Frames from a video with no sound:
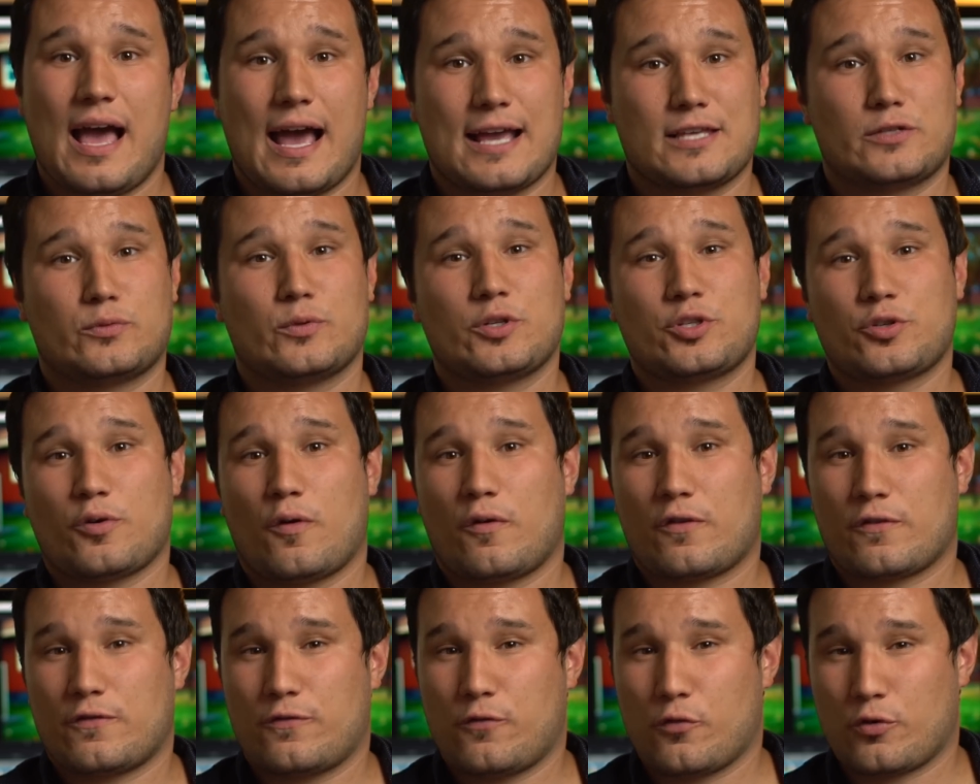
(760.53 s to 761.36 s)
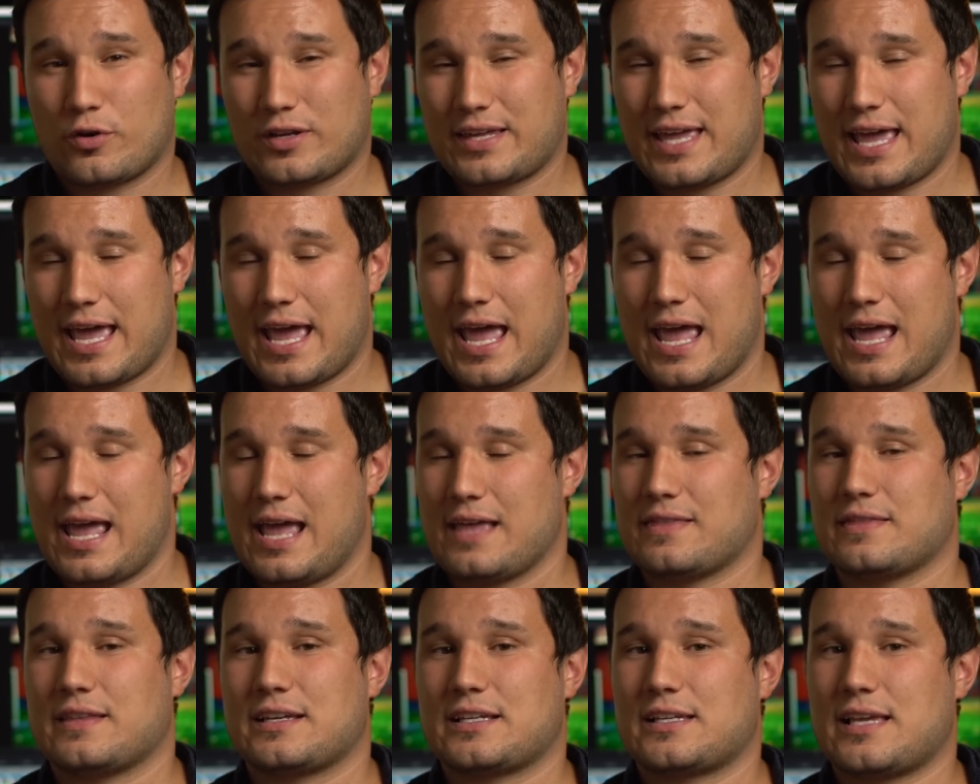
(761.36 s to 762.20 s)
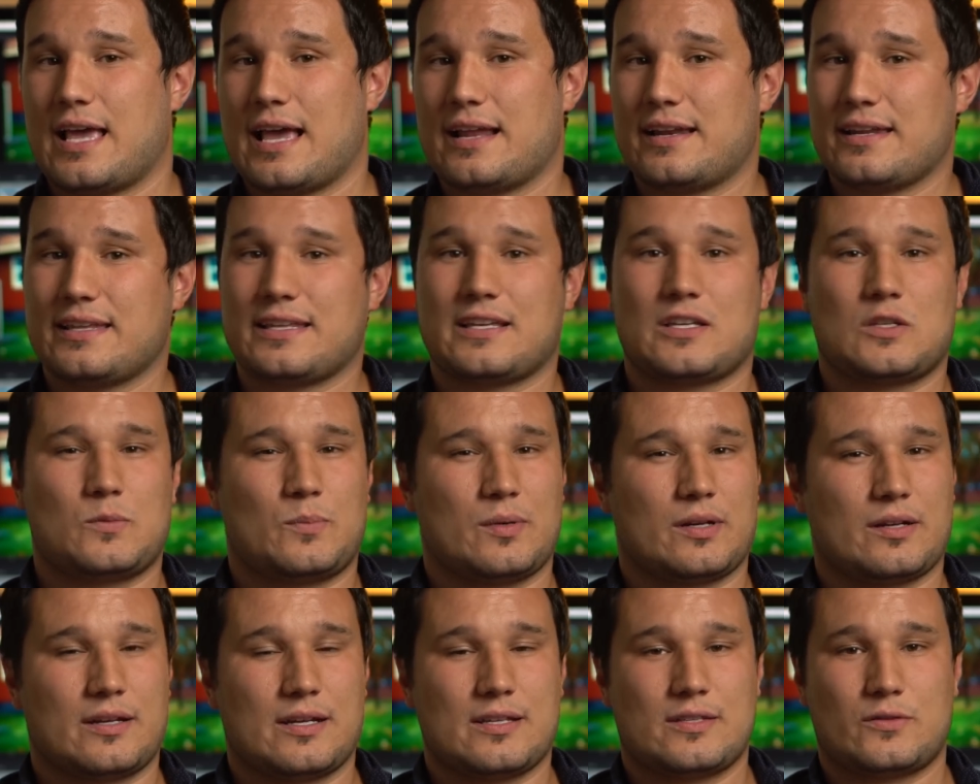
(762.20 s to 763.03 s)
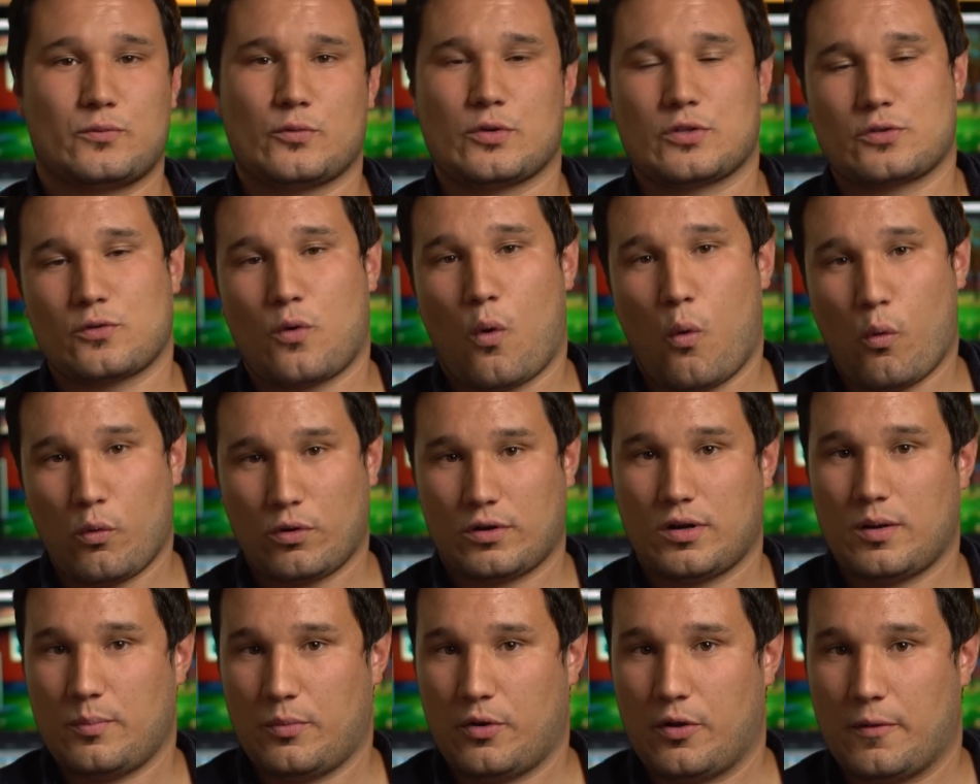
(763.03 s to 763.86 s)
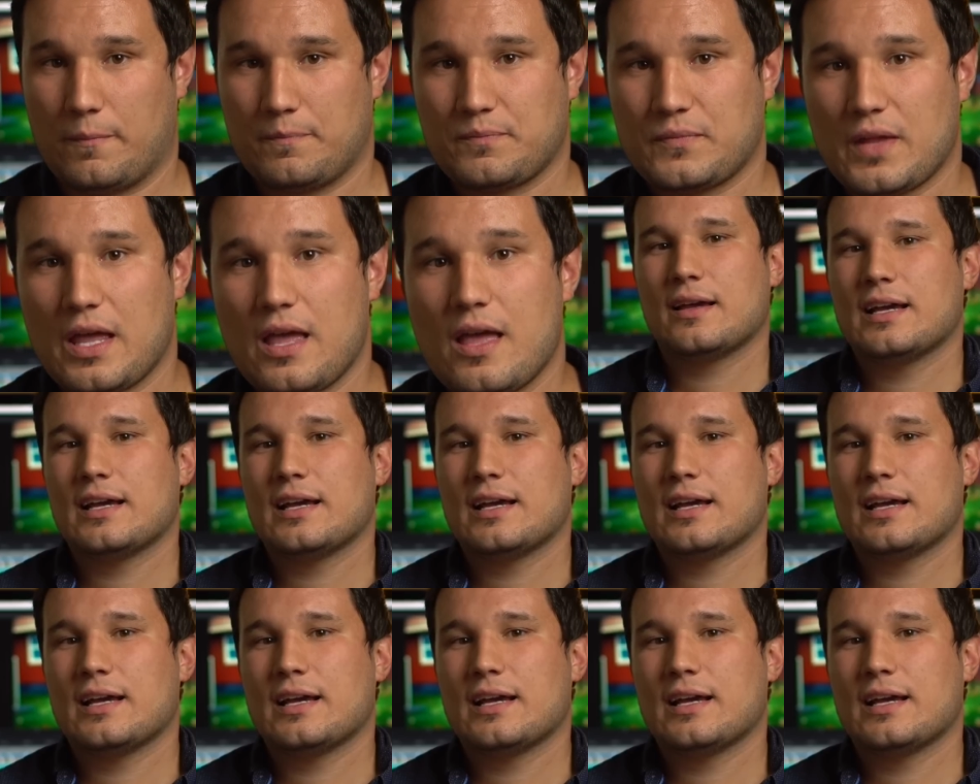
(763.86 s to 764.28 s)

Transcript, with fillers: I switched over to 4K and the editing experience was horrible.